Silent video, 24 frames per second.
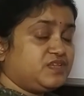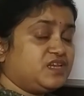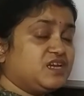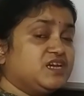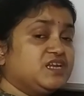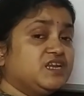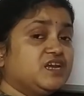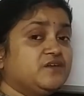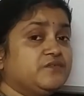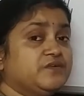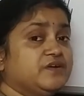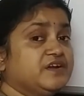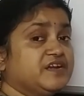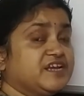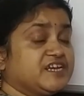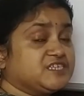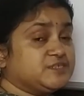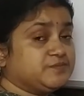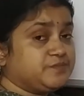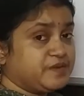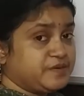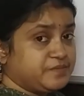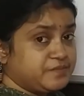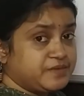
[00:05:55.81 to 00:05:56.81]
in our
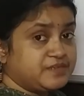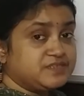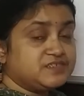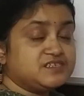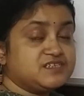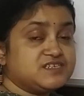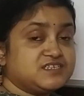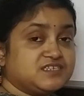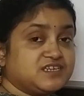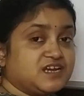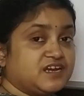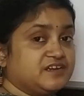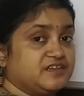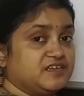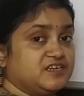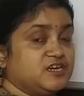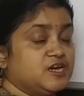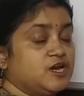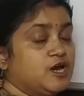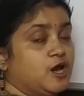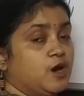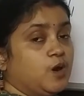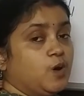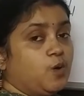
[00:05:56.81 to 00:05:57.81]
experimental study
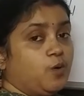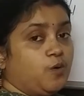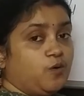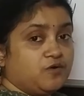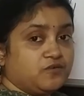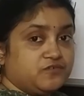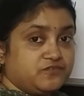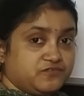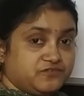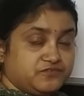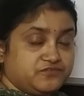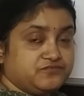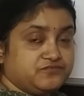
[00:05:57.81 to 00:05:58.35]
of